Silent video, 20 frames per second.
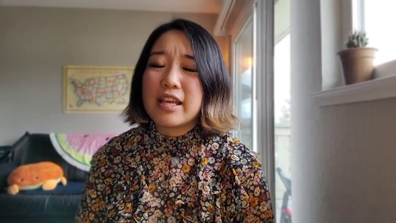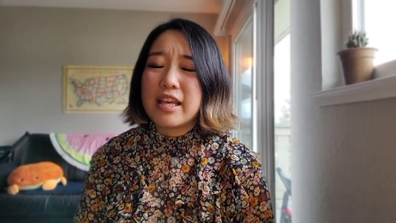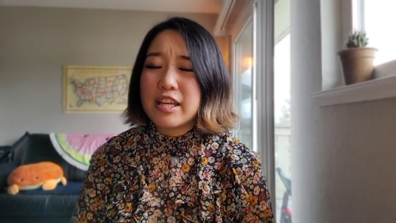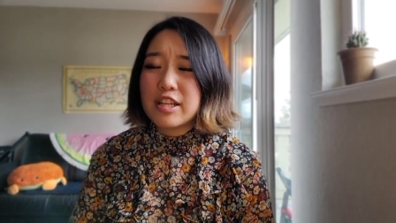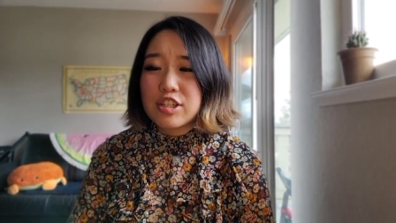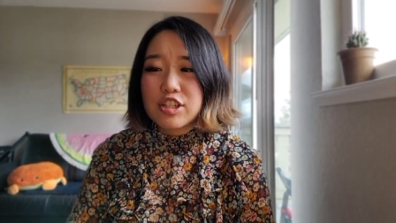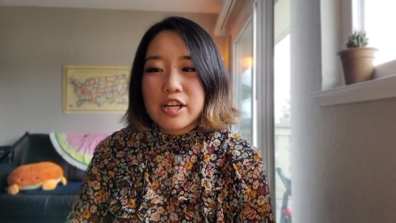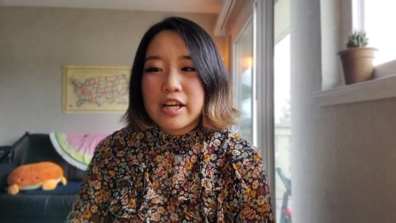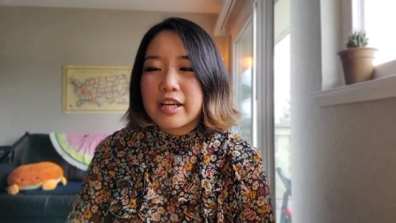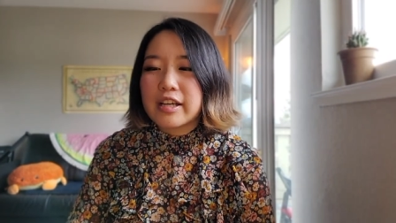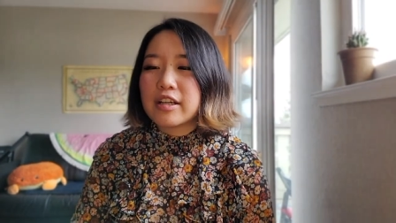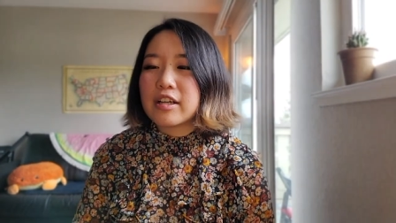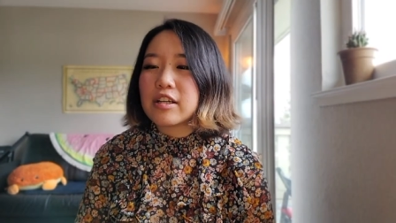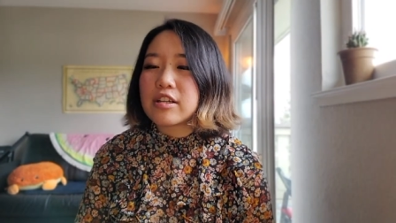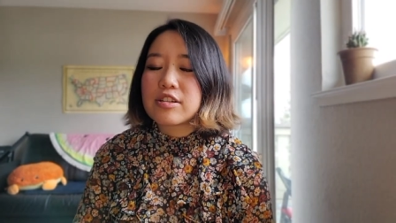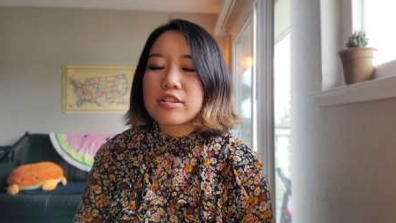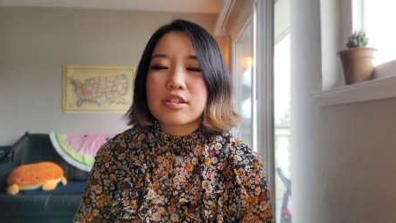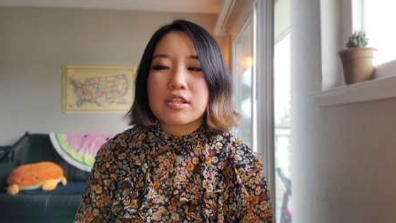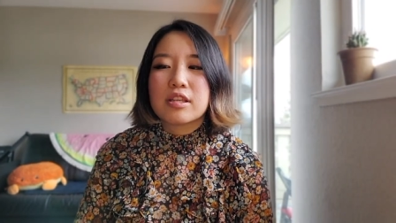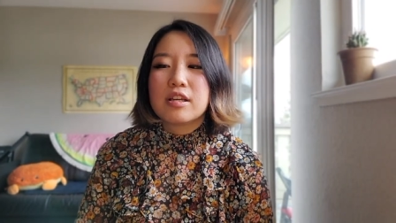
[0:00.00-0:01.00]

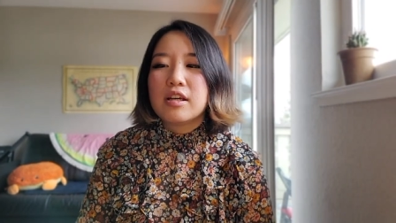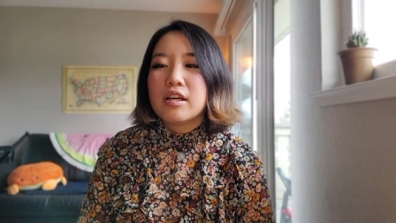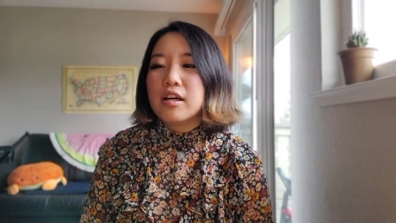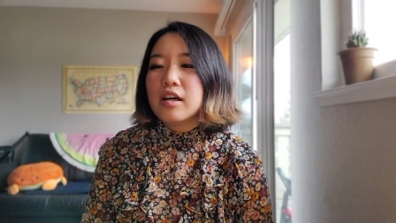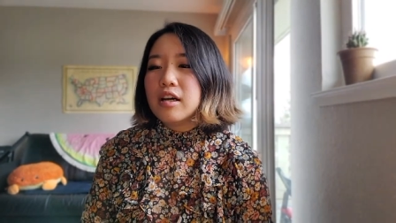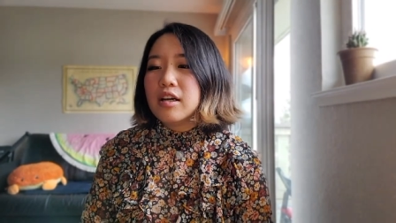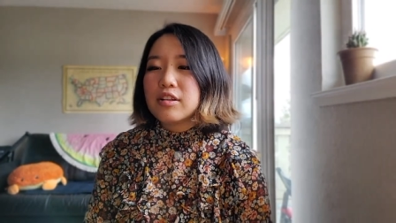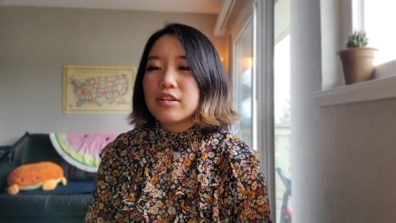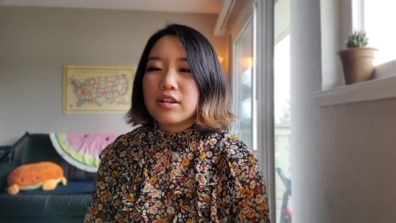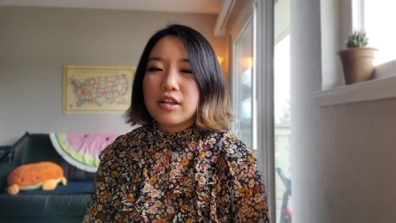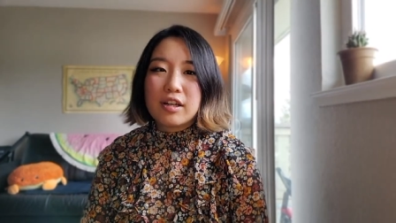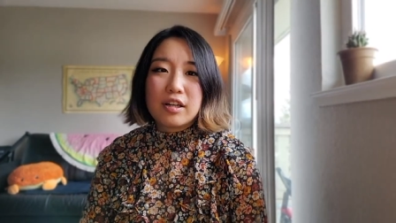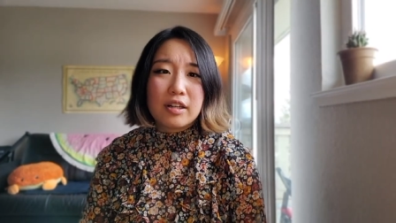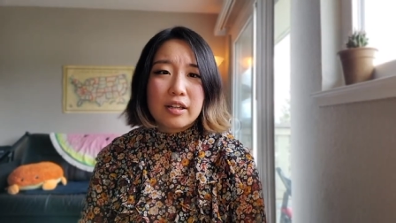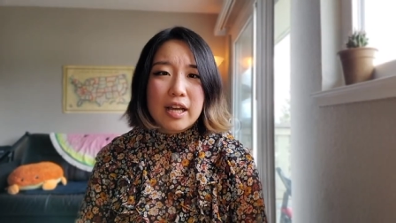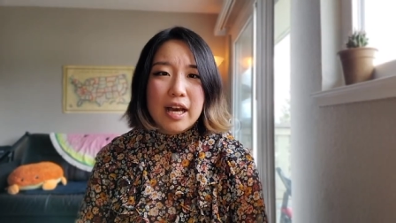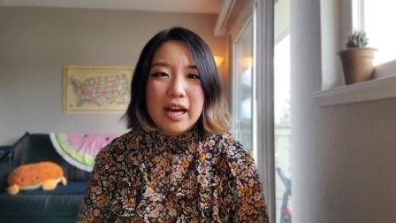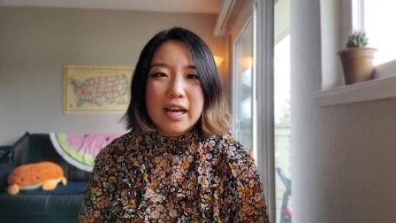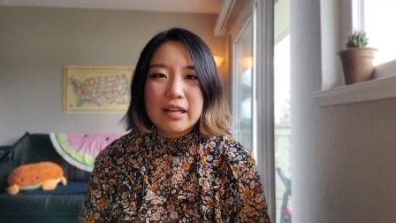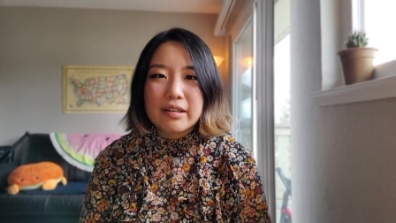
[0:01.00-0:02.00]
hitchhikers along
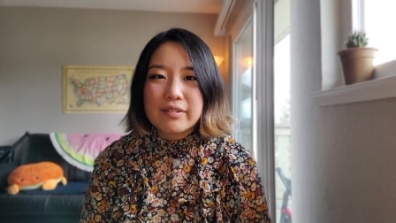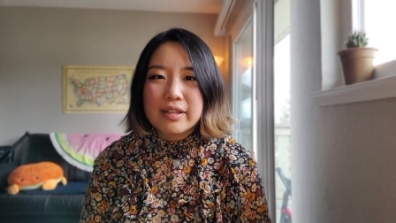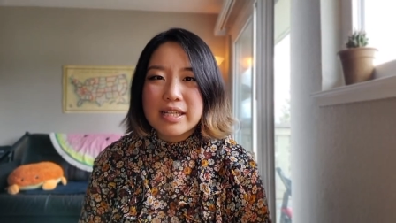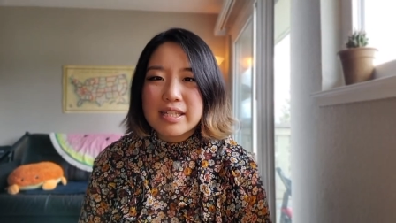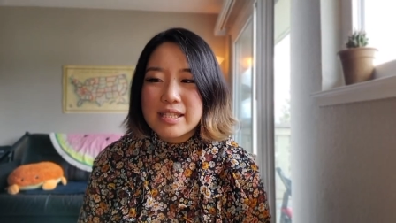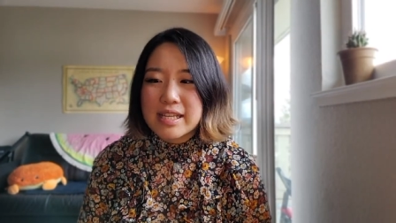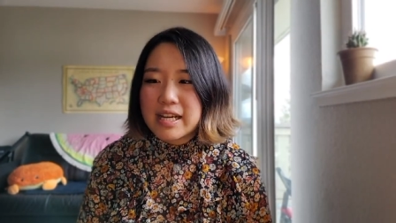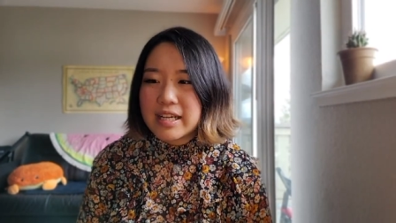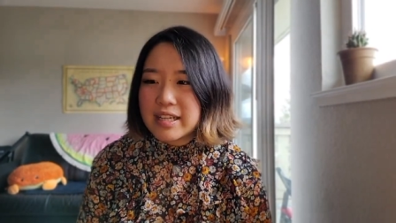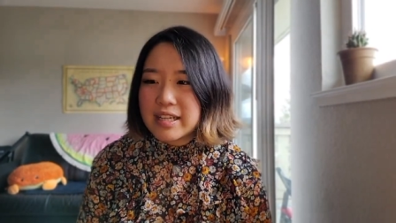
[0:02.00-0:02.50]
highways at